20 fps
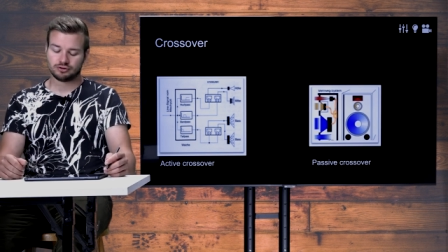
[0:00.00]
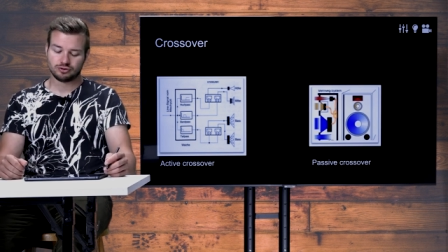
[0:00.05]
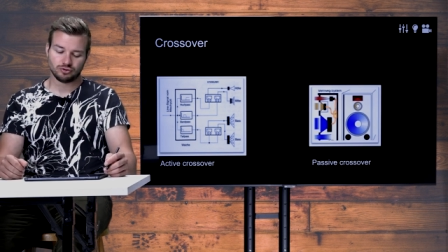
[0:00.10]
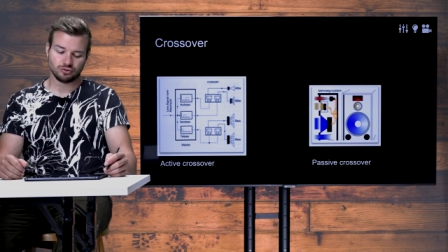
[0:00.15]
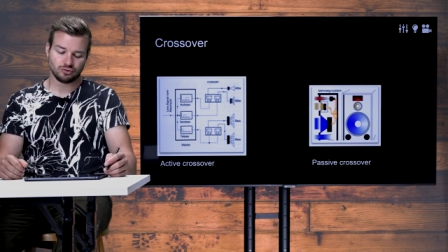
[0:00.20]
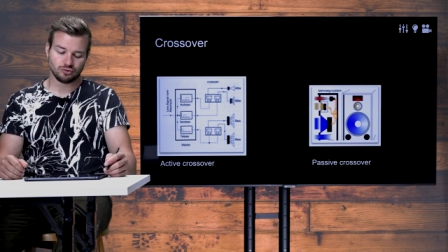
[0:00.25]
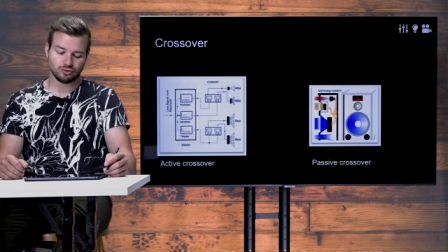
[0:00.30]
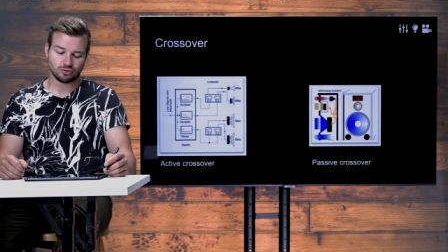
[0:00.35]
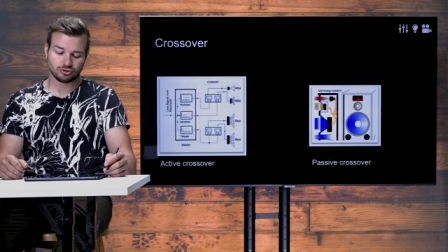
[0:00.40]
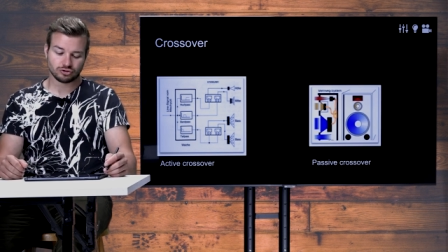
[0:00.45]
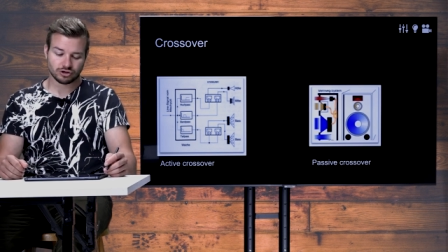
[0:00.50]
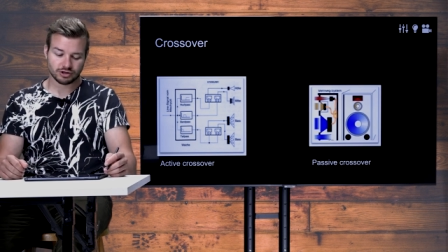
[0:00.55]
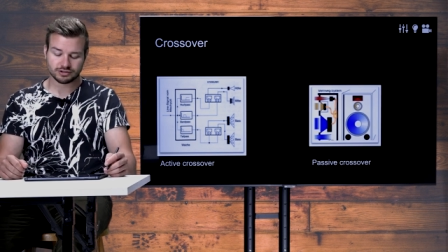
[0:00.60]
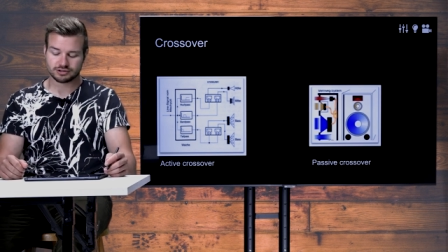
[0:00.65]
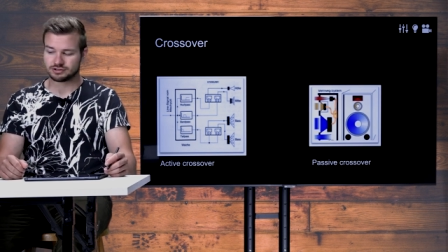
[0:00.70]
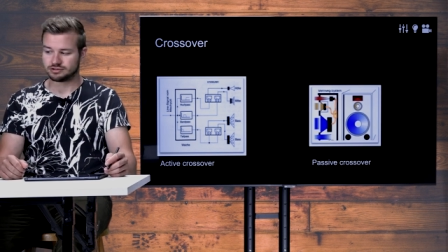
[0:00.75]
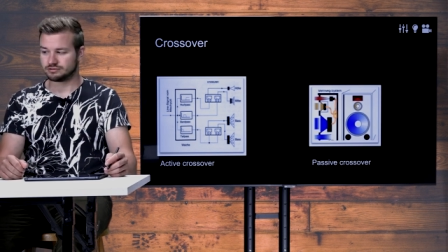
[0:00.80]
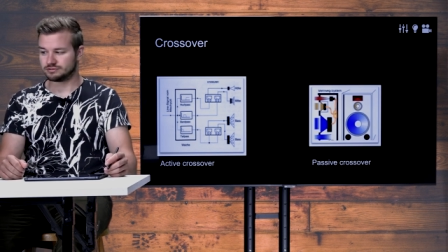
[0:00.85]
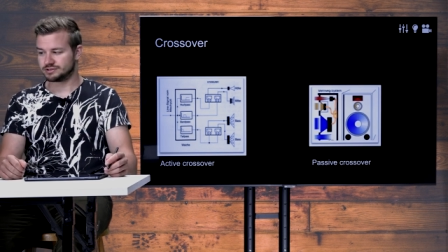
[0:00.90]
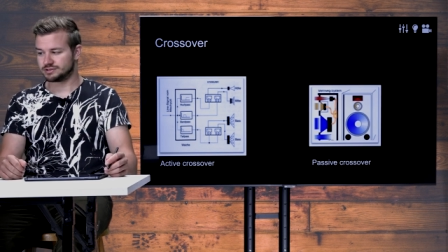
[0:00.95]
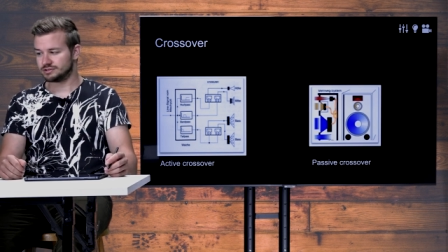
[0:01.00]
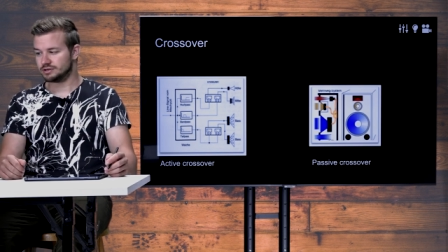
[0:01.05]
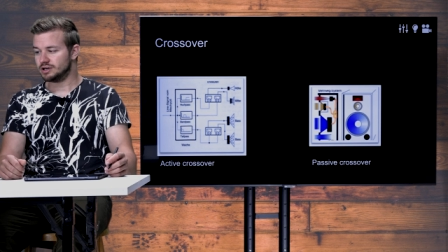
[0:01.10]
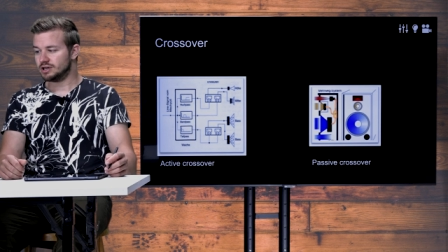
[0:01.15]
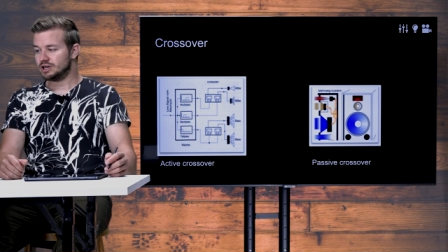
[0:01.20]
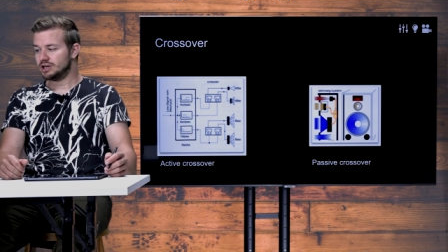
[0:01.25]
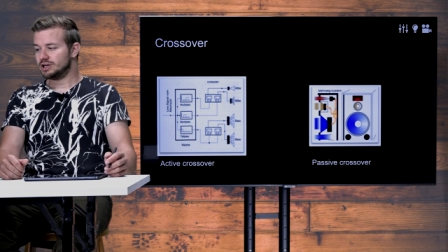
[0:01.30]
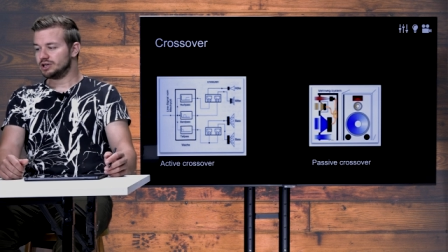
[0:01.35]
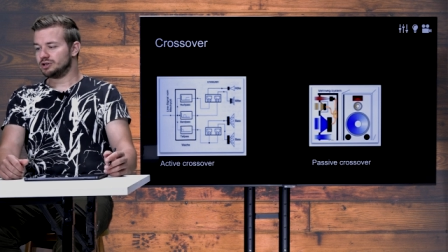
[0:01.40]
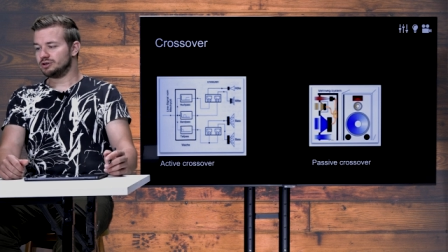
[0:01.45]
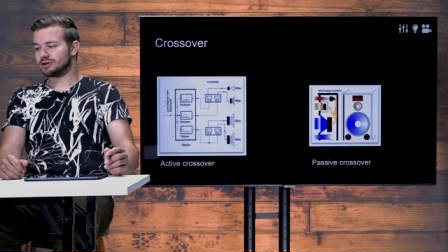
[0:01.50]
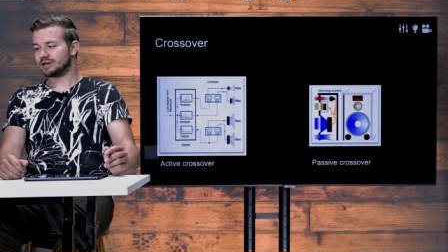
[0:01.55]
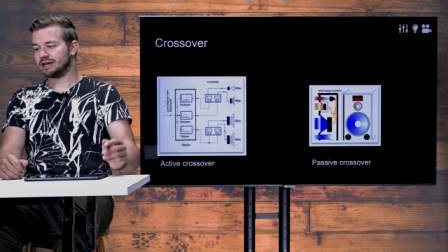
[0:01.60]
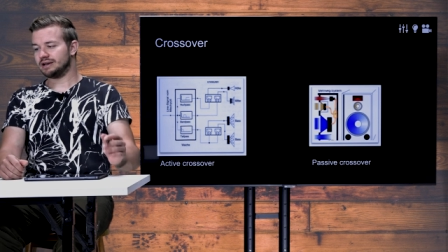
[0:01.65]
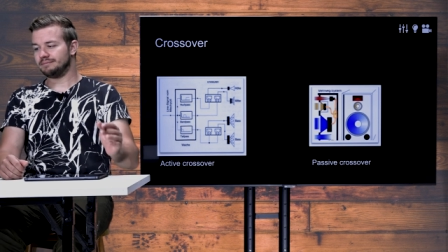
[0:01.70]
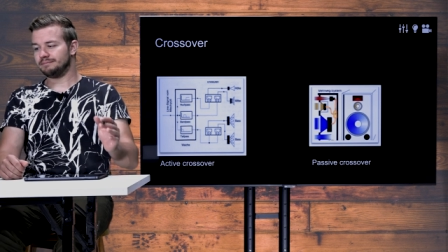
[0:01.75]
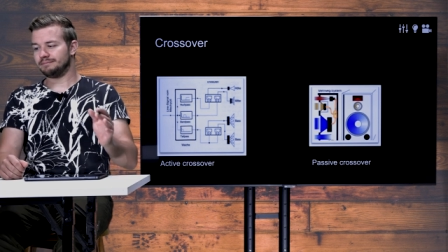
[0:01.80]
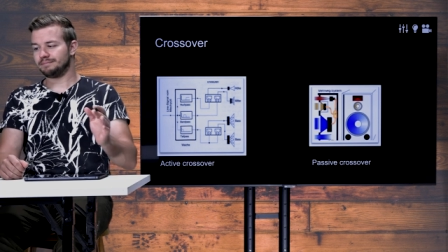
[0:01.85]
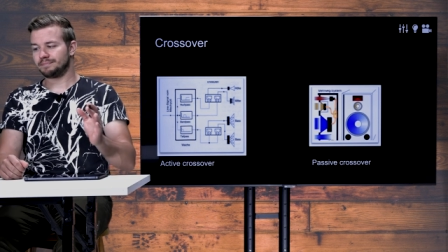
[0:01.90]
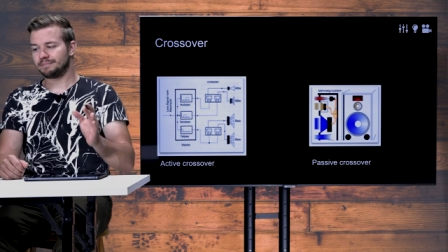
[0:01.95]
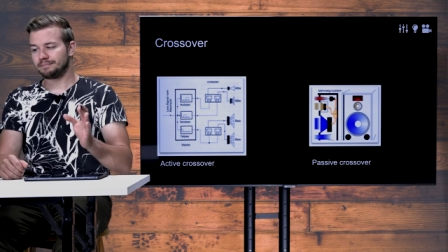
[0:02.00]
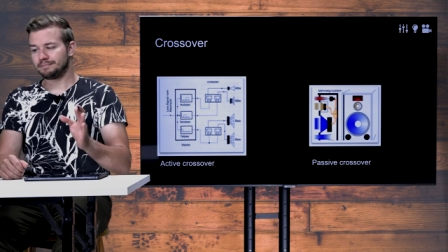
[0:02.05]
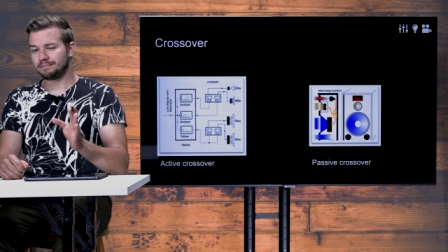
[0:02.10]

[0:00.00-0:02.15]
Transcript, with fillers: to do crossover so you can